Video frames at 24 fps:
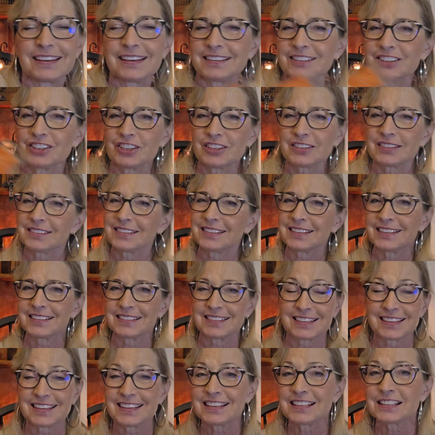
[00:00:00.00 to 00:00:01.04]

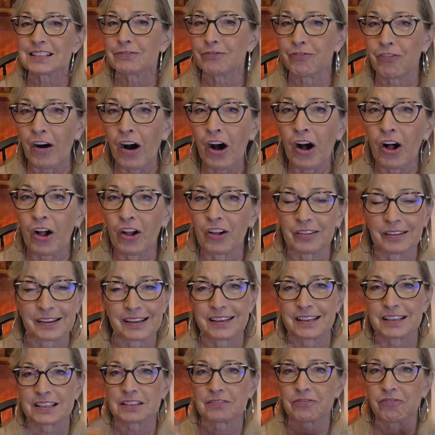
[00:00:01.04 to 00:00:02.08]
is fall.
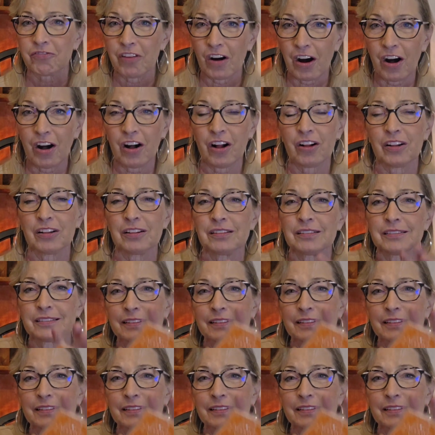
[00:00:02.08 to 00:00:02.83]
It is fall